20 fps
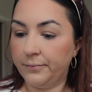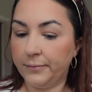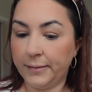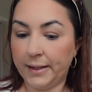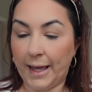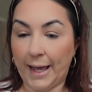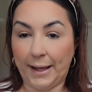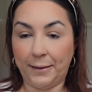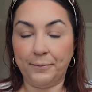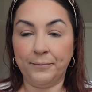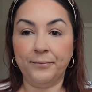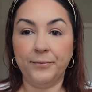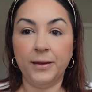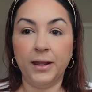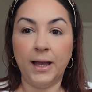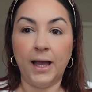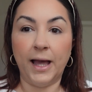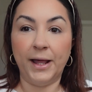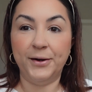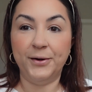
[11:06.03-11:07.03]
Okay,
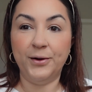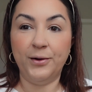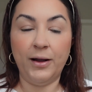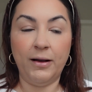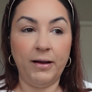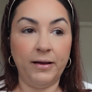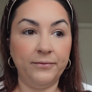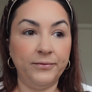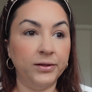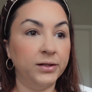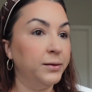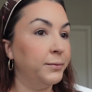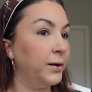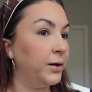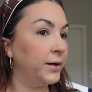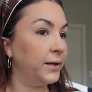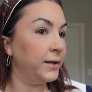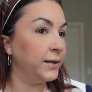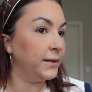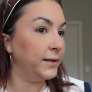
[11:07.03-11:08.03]
I don't know how I feel
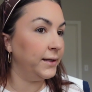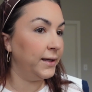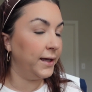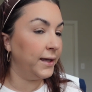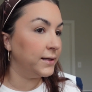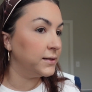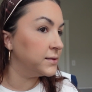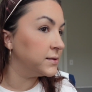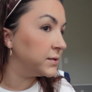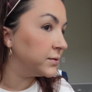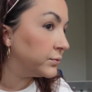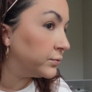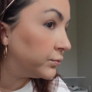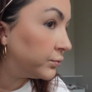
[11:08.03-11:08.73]
about it yet.